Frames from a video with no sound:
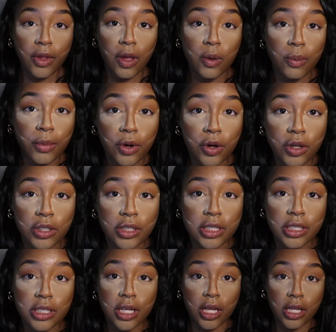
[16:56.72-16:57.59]
Oh my gosh,
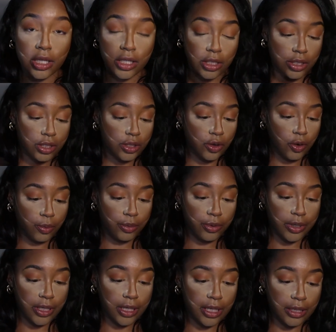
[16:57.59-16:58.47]
this color is so
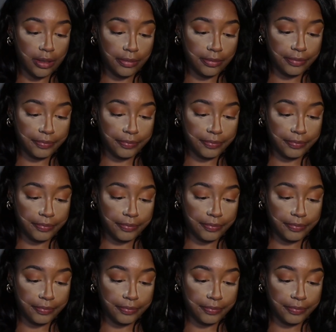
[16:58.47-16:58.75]
pretty.